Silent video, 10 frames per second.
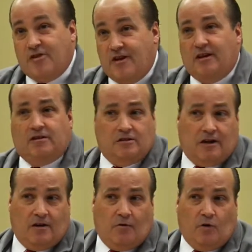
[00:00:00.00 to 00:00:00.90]
thing to
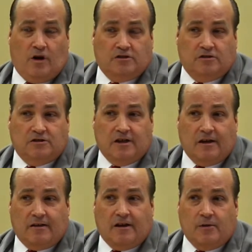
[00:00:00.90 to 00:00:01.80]
kind of watch and see
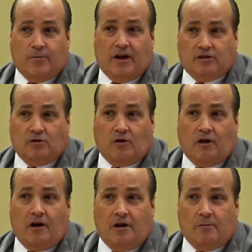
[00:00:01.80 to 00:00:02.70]
how that impacts our
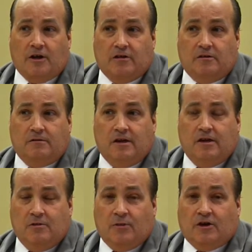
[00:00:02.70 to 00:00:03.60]
economy. And
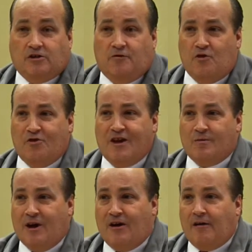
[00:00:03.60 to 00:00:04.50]
because if you
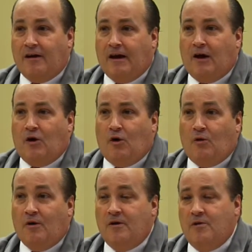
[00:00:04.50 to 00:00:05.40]
think about
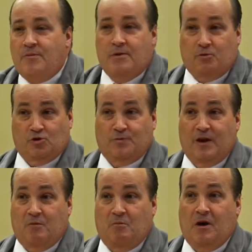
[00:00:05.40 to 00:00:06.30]
how people
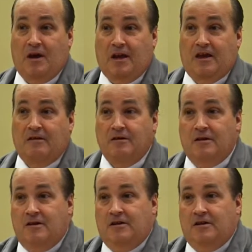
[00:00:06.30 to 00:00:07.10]
spend money,